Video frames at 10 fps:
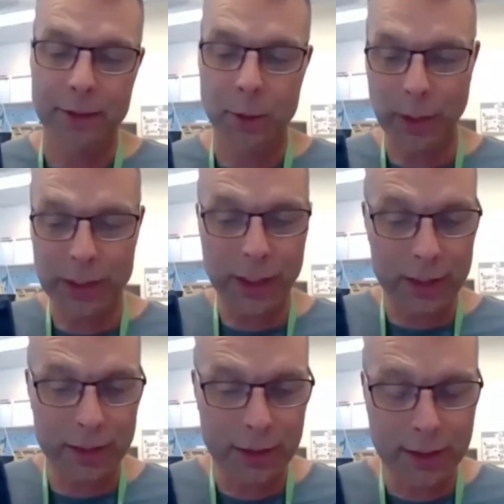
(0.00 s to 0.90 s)

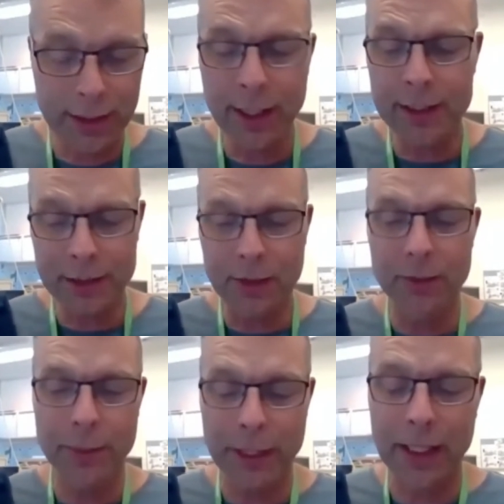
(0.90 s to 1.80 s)
special, let's
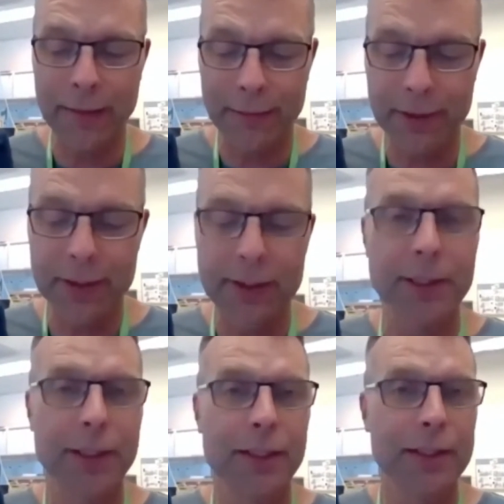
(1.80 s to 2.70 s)
go, we have these